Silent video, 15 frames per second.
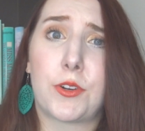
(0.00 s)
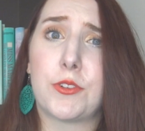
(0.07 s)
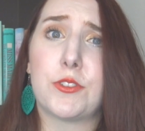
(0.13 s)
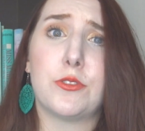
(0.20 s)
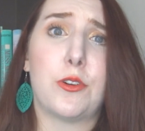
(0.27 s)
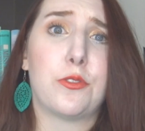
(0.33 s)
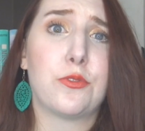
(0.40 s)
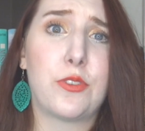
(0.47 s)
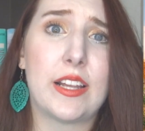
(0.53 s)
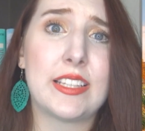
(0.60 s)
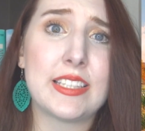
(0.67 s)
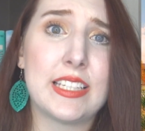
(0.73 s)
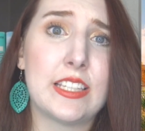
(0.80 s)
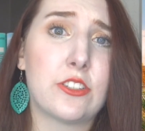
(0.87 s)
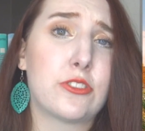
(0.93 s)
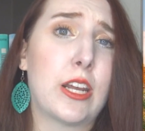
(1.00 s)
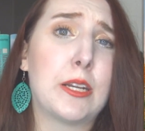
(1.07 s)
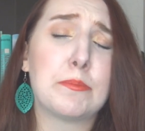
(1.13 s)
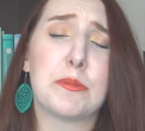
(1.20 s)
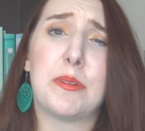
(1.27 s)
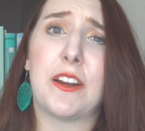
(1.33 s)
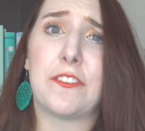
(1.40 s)
thrown into a frenzy, they're trying
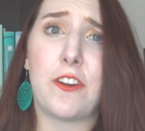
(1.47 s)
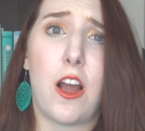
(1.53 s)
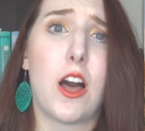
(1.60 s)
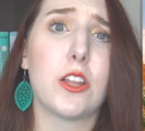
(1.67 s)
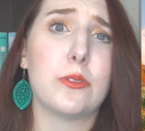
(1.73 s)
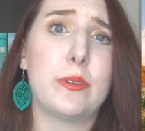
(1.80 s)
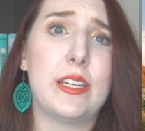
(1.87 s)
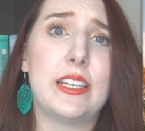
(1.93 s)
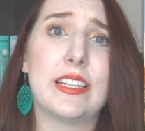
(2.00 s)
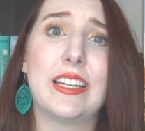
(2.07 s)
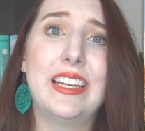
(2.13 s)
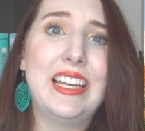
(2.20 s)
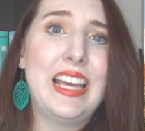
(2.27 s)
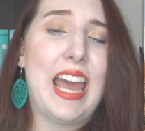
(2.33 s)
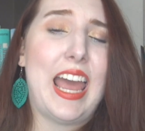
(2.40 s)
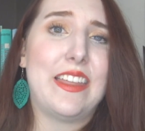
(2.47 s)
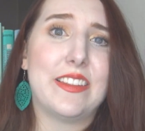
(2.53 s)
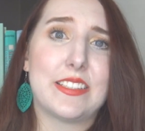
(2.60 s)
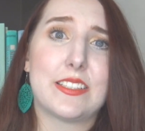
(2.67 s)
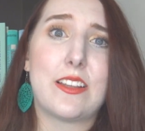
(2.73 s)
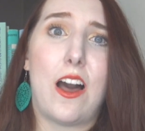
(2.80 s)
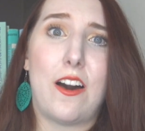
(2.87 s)
to prepare for Halloween, and
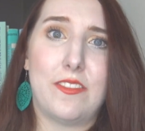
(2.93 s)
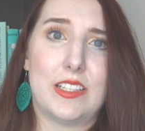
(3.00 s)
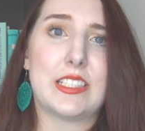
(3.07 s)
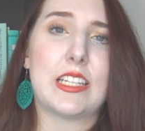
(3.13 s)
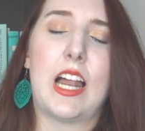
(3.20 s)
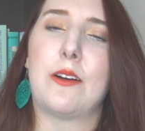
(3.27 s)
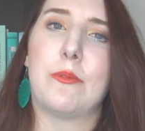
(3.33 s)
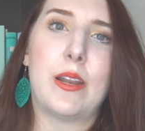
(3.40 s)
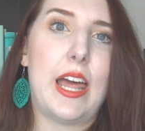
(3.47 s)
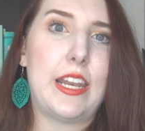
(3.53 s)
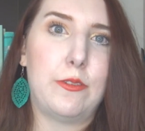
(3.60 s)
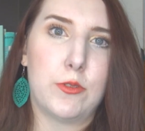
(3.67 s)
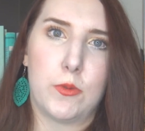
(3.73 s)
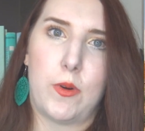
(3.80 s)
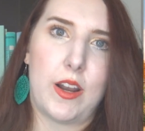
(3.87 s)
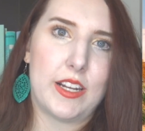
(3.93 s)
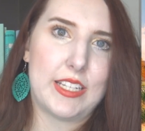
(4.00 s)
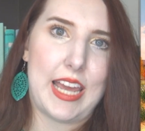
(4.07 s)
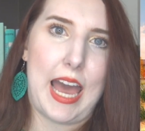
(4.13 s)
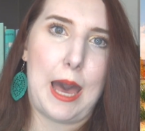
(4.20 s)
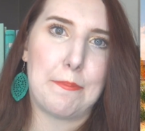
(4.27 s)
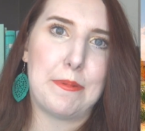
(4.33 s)
this is obviously not what anyone wanted
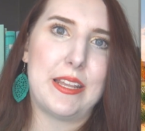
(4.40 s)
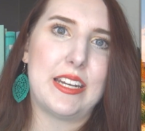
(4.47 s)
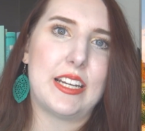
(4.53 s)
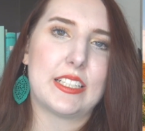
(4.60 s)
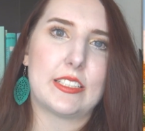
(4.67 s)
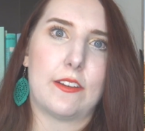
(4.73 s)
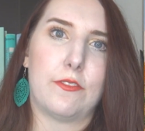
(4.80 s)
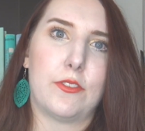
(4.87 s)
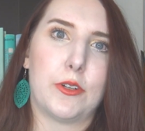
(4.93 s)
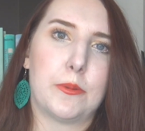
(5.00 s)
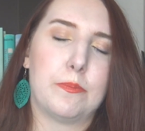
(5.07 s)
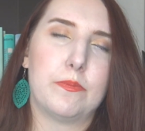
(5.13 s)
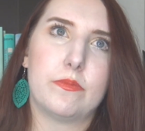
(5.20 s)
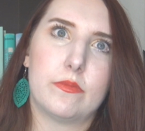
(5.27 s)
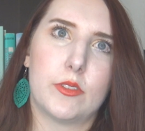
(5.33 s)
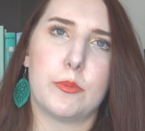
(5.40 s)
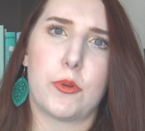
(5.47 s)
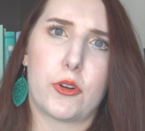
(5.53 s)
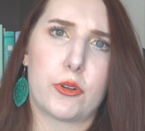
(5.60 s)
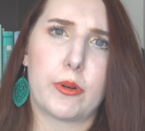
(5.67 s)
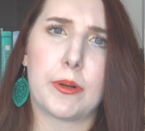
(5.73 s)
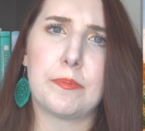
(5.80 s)
to happen except for the
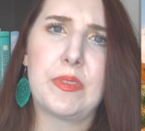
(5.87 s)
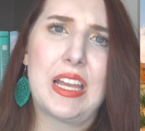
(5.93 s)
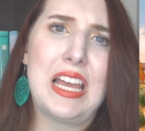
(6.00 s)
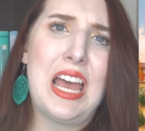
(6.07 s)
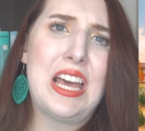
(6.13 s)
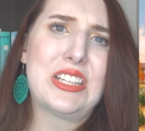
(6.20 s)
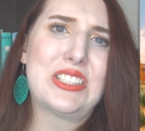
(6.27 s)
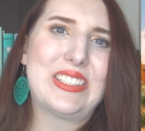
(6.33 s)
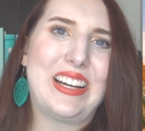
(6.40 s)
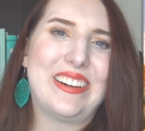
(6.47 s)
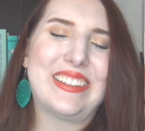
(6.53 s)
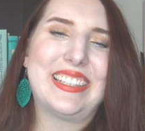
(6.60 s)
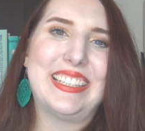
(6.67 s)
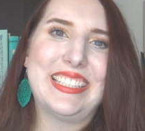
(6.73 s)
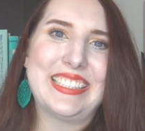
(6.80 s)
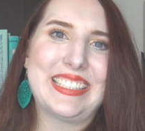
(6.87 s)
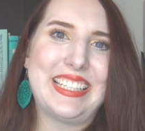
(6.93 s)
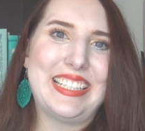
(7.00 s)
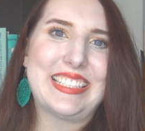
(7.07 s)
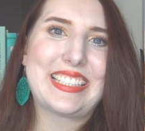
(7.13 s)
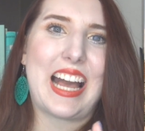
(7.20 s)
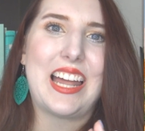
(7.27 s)
murderer. So this
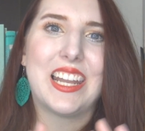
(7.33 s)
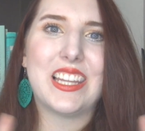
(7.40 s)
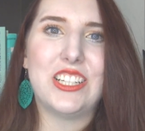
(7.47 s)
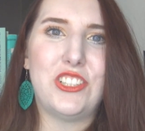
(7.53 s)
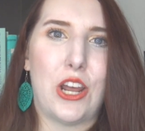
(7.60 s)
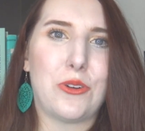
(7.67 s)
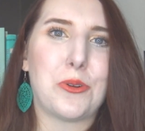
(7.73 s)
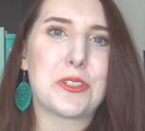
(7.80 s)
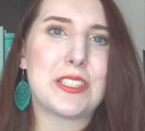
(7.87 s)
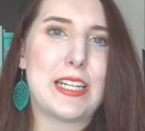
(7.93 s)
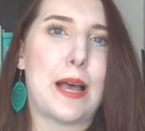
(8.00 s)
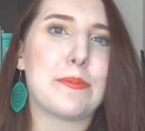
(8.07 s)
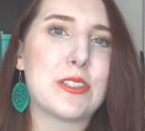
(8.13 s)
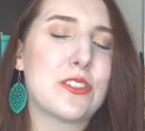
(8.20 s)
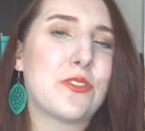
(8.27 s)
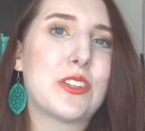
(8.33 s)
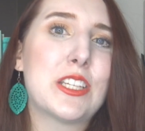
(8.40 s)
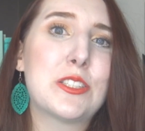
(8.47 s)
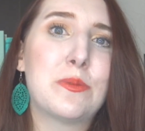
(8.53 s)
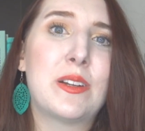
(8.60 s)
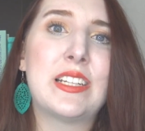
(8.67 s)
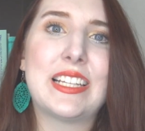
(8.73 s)
is kind of the general synopsis for
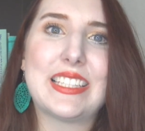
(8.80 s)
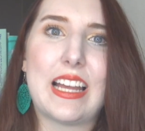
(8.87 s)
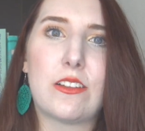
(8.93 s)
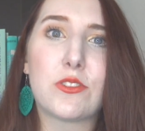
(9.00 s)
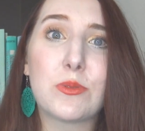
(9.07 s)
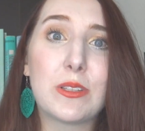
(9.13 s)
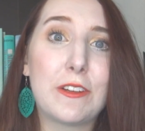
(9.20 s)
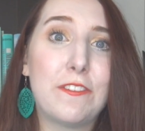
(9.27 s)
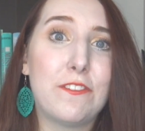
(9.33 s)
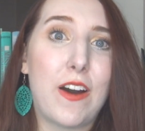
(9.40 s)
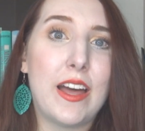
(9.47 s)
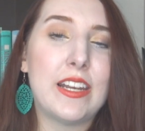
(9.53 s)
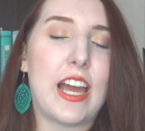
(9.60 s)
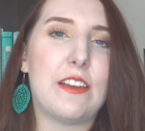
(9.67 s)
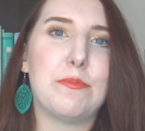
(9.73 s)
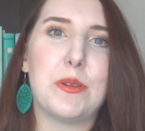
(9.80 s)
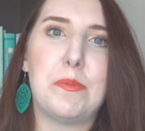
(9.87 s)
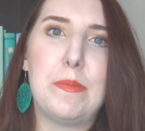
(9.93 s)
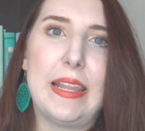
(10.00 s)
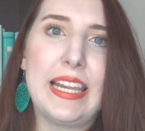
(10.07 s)
this one. It sounds really fun. I've been